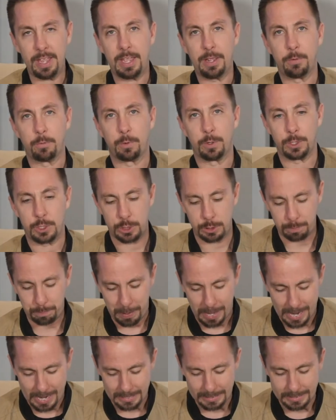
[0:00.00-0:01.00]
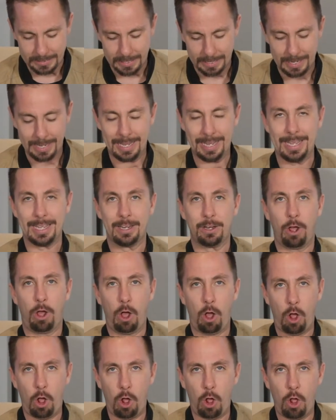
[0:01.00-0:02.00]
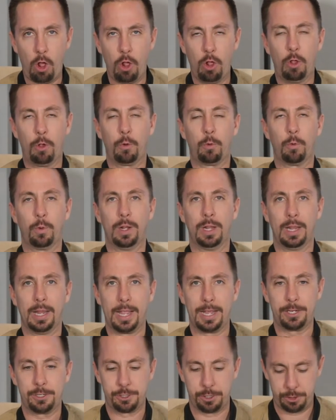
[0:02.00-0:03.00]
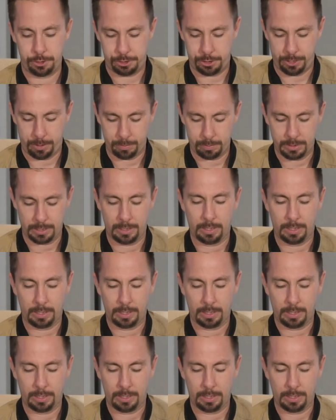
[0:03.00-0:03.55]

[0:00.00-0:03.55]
and respect in all relationships.